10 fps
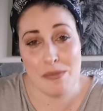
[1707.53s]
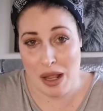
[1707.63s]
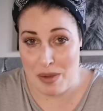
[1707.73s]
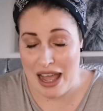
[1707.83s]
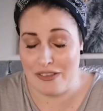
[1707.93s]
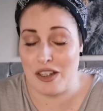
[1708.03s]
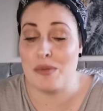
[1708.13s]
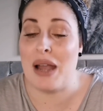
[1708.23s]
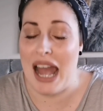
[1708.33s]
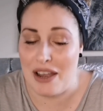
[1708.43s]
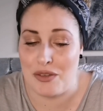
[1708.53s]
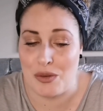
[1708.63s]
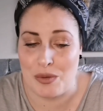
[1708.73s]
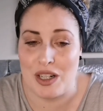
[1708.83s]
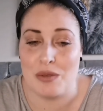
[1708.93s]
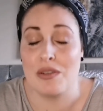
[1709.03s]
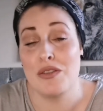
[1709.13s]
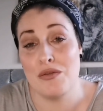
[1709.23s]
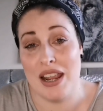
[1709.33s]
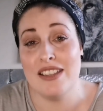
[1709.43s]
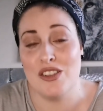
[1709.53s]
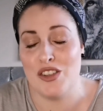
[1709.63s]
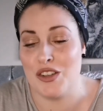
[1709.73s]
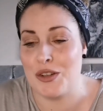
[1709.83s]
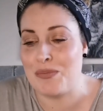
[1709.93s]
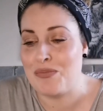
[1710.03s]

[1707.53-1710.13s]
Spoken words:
my bathtub afterwards with the residue.